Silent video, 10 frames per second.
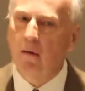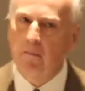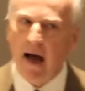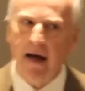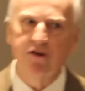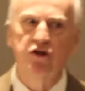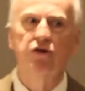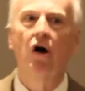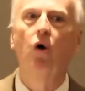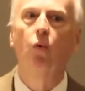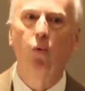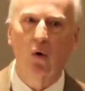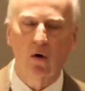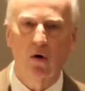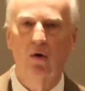imagine a
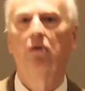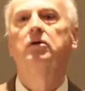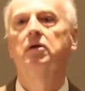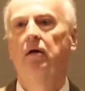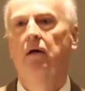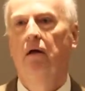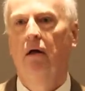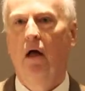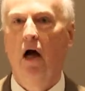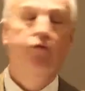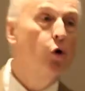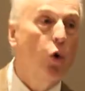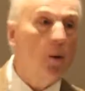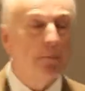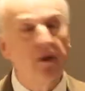world of
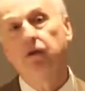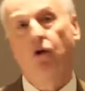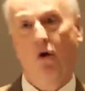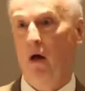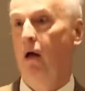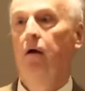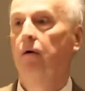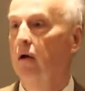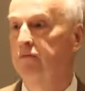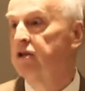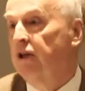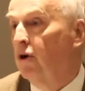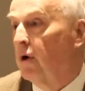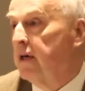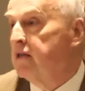corporate law, of
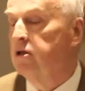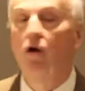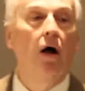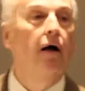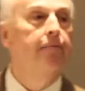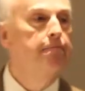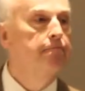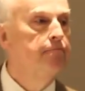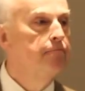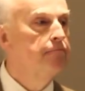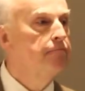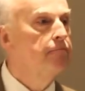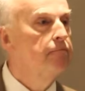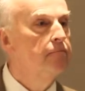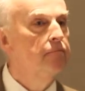securities law,
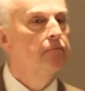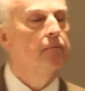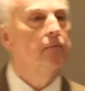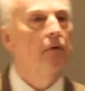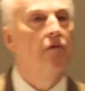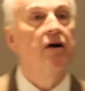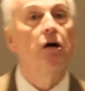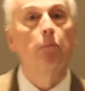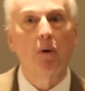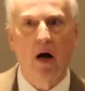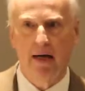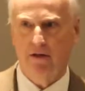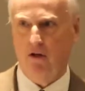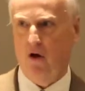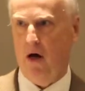of
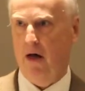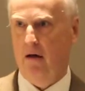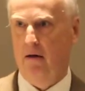enterprise law,